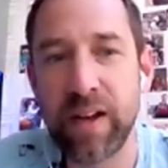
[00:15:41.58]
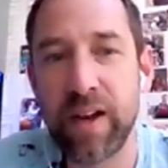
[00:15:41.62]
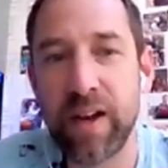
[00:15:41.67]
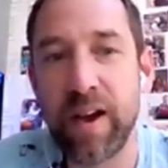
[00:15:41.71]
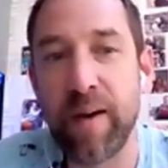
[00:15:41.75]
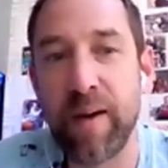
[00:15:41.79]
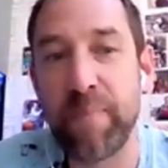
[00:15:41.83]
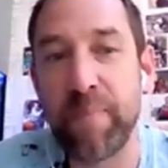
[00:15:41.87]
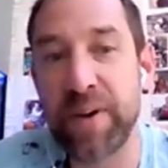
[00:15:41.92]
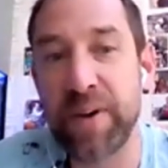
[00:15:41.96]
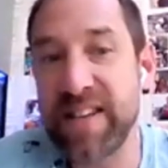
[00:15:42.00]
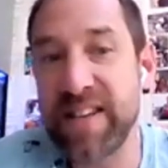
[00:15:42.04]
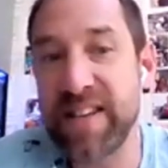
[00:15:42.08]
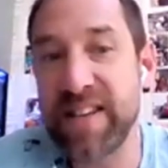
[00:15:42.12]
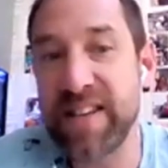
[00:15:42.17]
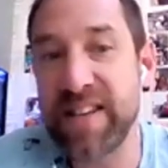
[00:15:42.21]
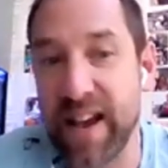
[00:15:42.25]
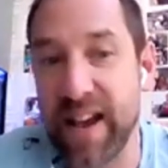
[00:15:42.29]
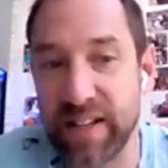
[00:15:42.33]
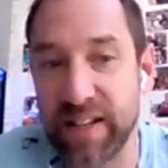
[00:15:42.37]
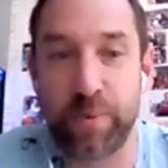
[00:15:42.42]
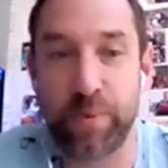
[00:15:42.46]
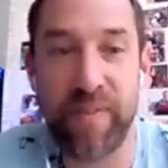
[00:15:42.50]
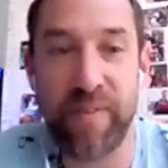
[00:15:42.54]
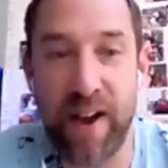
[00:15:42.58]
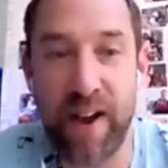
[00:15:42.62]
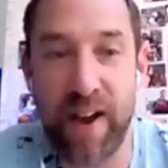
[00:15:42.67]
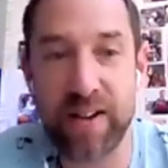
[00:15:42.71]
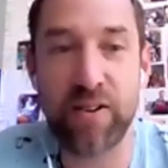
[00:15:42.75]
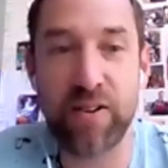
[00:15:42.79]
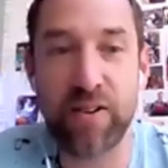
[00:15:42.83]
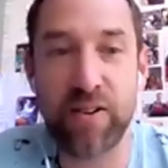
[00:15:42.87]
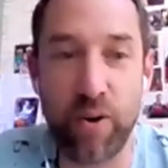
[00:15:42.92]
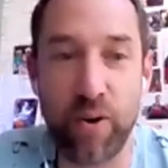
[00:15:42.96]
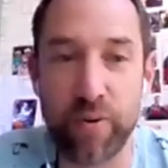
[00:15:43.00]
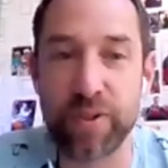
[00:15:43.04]
But yes, we've had
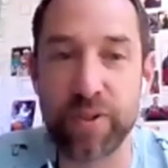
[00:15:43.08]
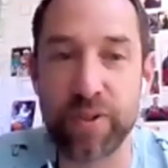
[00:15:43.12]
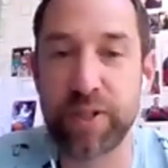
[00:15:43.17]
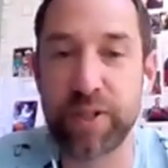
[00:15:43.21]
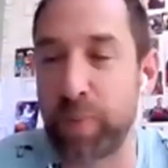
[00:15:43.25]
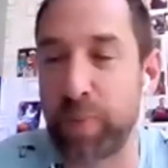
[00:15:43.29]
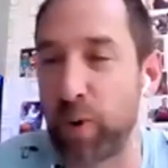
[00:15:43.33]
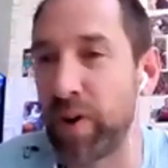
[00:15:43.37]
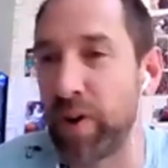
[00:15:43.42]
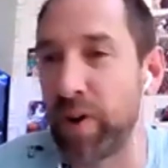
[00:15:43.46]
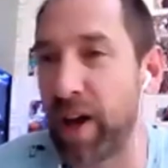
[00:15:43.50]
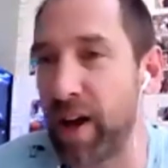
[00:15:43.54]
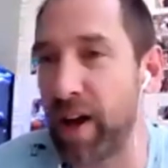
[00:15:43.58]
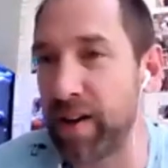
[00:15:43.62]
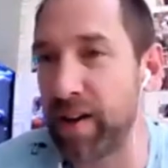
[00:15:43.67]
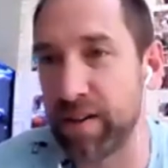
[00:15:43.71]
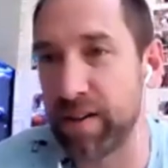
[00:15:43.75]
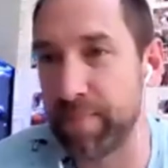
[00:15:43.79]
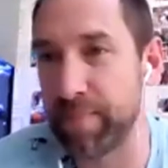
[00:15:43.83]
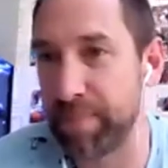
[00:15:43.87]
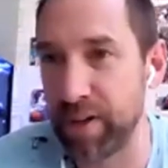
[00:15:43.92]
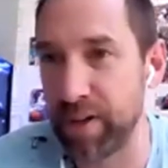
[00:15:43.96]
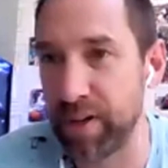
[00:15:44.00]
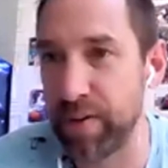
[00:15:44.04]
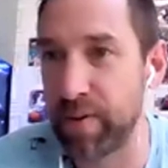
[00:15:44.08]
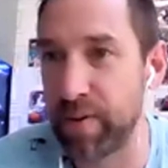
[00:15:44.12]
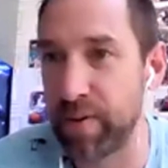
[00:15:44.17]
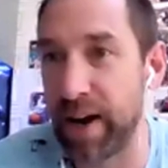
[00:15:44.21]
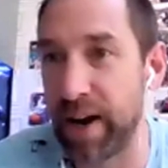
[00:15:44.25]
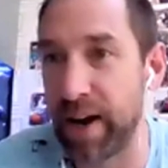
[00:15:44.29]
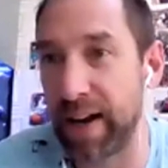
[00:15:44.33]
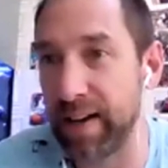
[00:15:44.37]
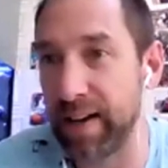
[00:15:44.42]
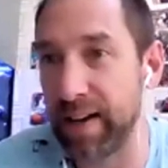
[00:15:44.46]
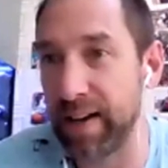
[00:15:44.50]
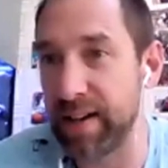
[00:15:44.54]
coral spawn under blue
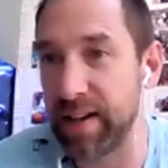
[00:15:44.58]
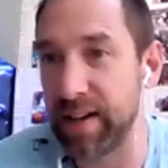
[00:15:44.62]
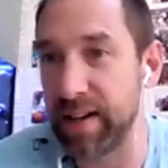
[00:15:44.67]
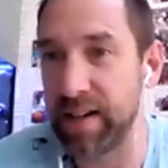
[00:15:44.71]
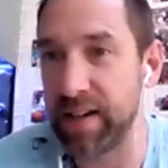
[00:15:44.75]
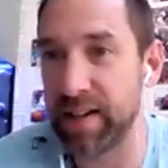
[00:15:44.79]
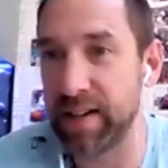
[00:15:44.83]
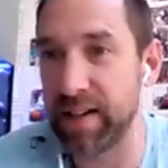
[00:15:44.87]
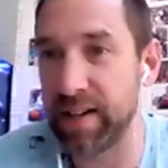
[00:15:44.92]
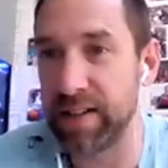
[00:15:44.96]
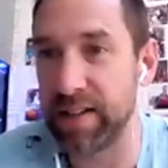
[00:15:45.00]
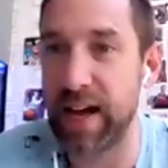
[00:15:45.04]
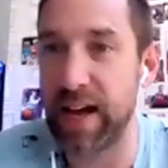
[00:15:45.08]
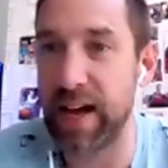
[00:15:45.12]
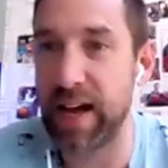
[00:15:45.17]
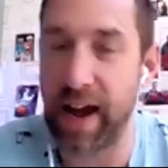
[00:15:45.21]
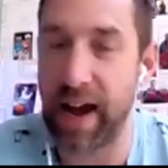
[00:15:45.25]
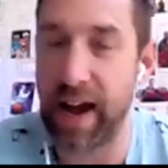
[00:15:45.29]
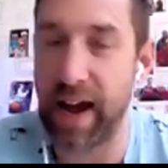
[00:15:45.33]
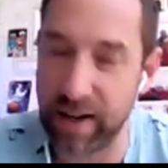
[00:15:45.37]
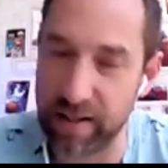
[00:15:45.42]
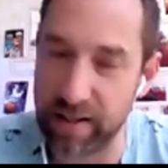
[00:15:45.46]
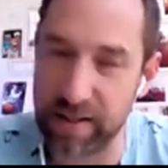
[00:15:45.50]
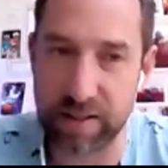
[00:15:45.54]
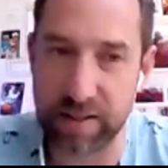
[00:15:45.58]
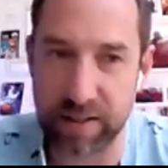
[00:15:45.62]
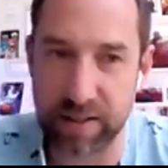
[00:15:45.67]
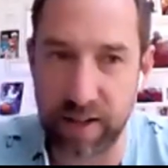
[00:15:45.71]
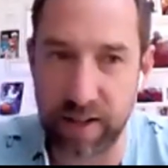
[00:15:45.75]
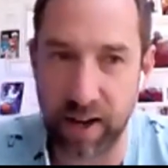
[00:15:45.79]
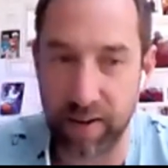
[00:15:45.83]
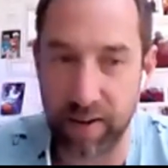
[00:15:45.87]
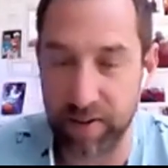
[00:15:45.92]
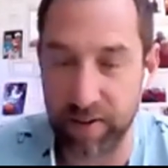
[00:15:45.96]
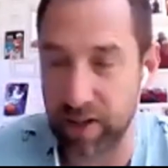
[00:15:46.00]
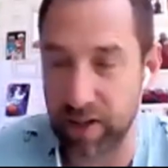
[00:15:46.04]
LEDs and
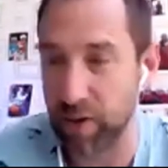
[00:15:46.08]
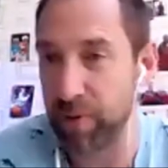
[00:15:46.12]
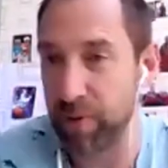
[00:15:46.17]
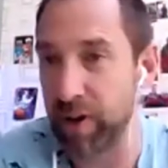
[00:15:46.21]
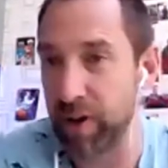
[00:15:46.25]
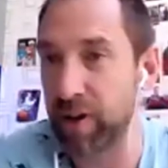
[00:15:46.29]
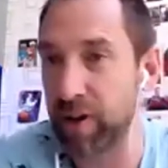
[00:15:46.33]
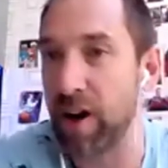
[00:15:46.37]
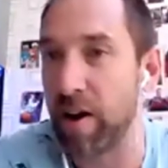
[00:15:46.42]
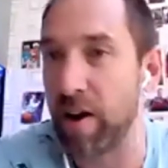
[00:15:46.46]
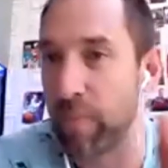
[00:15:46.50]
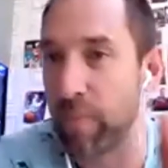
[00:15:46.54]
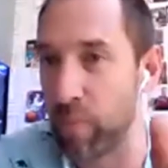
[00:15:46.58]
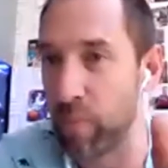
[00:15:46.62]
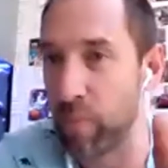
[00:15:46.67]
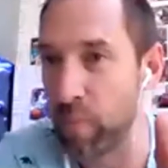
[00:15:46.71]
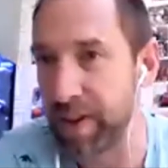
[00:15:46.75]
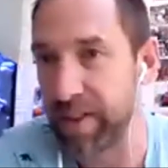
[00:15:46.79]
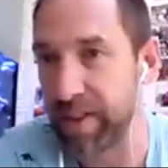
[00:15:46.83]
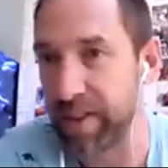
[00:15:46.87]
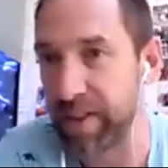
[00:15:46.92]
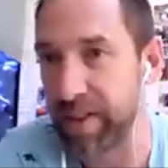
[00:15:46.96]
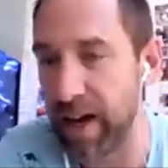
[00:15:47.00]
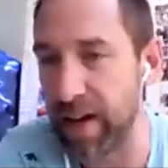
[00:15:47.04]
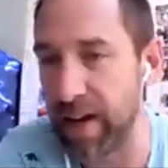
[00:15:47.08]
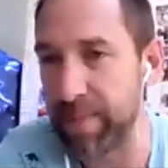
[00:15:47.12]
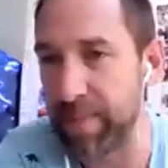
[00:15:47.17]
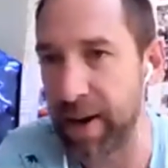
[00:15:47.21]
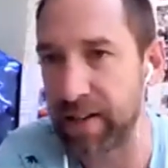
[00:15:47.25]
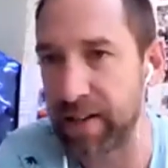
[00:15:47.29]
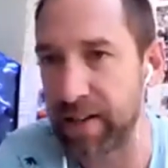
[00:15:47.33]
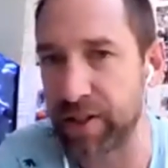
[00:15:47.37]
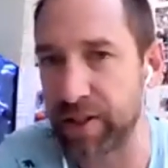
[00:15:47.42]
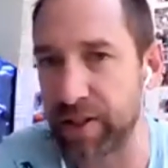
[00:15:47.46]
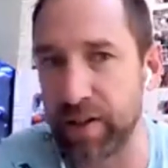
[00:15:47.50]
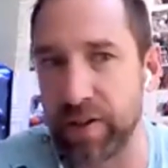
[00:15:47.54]
that come with the
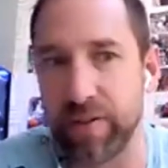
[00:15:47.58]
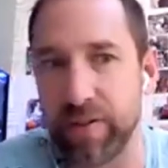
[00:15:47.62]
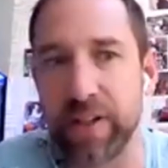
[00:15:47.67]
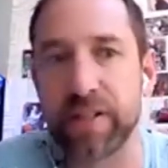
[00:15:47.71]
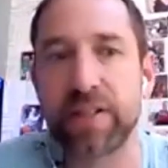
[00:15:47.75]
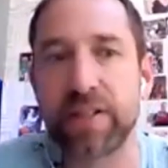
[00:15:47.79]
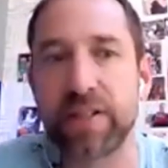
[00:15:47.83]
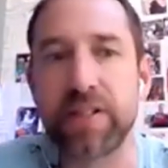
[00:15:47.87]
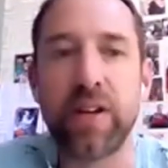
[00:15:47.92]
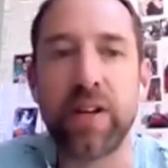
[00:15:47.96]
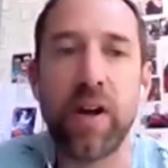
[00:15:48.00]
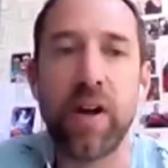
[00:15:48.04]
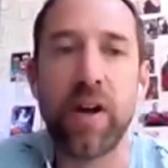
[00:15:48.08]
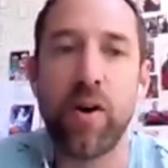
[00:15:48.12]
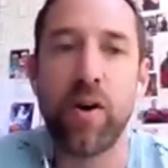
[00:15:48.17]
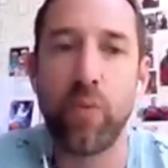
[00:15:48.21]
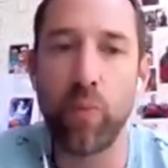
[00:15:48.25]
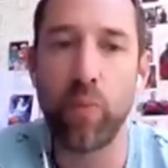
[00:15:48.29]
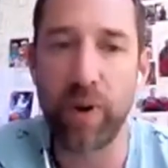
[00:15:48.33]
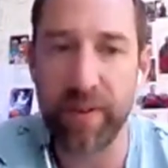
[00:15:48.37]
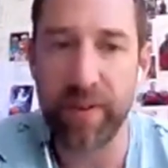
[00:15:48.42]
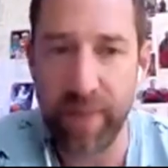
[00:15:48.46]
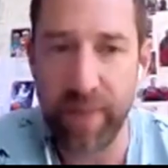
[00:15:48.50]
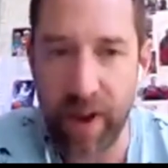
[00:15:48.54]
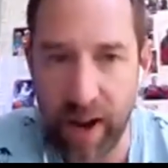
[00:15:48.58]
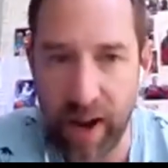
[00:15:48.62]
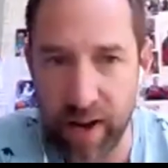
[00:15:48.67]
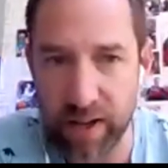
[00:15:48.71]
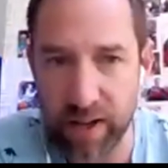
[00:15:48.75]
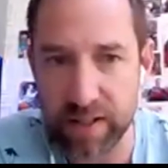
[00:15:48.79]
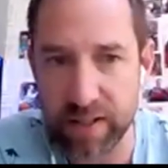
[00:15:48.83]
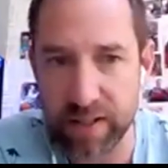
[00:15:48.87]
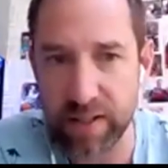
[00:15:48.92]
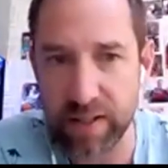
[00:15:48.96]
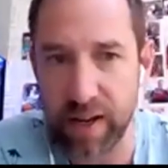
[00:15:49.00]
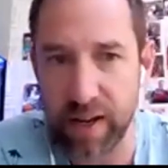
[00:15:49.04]
Apex units. We've had
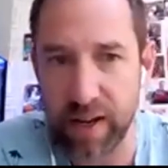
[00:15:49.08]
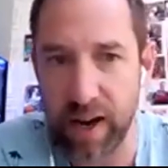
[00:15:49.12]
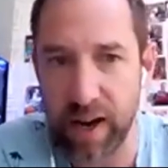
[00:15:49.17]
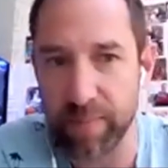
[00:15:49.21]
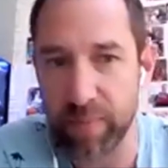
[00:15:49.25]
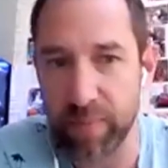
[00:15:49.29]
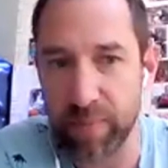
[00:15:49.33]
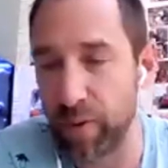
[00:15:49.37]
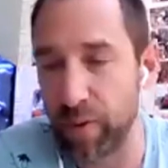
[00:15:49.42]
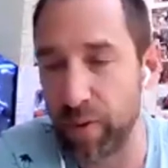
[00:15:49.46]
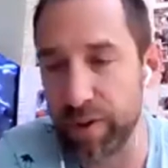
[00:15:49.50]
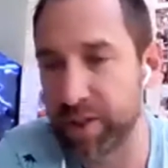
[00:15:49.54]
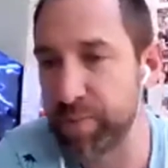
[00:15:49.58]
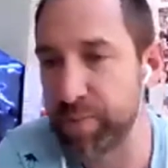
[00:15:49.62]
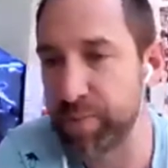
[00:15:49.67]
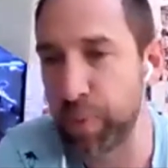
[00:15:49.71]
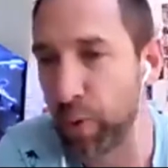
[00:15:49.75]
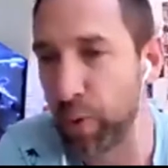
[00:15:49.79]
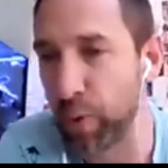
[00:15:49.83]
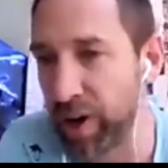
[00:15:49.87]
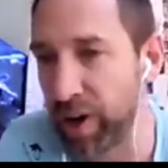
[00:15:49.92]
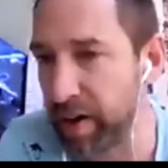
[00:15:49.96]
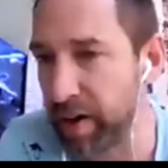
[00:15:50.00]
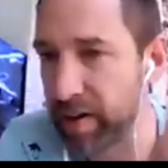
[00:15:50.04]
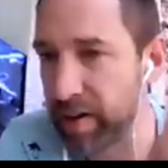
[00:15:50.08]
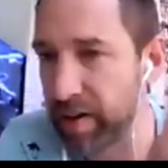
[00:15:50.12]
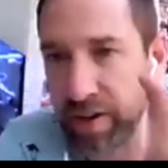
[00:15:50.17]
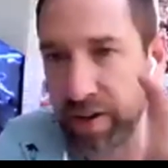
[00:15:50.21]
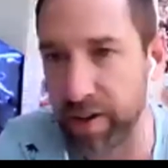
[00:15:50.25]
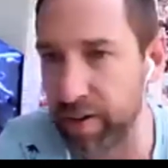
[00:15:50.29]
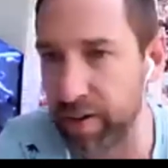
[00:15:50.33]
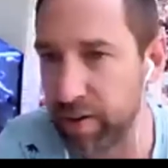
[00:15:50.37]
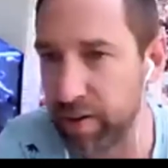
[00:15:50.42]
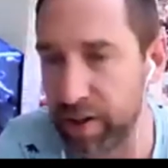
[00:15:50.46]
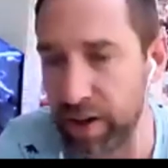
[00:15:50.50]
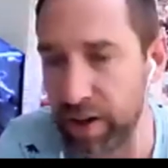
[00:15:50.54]
coral spawn under
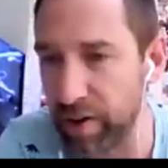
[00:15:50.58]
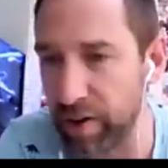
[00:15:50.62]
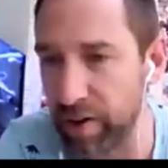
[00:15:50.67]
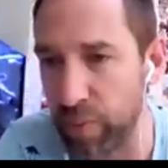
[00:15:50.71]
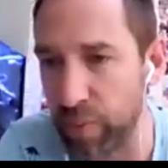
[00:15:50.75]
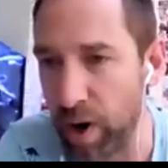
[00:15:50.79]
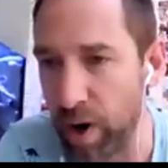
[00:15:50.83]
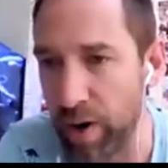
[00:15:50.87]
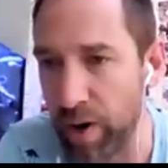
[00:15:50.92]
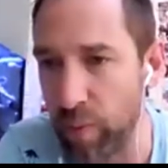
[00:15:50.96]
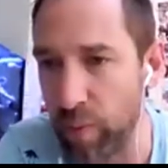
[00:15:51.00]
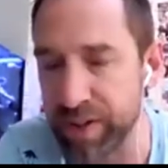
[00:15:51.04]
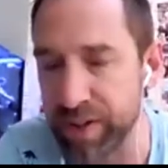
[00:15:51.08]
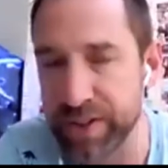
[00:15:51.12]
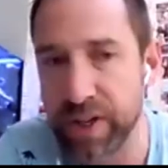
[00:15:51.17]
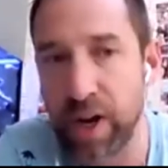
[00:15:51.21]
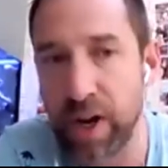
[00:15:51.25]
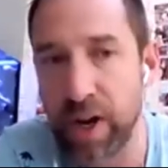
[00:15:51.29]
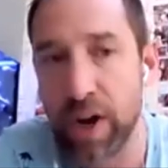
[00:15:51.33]
the white ones.